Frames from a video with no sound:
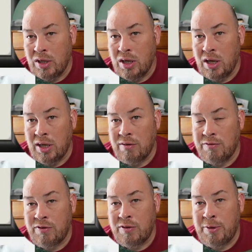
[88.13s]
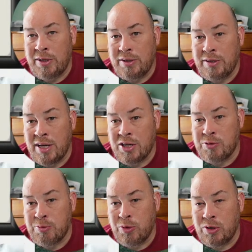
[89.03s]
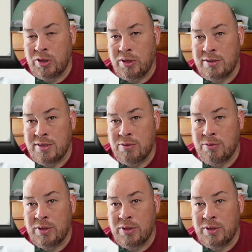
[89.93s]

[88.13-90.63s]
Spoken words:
I can flip out the dashboard and see what.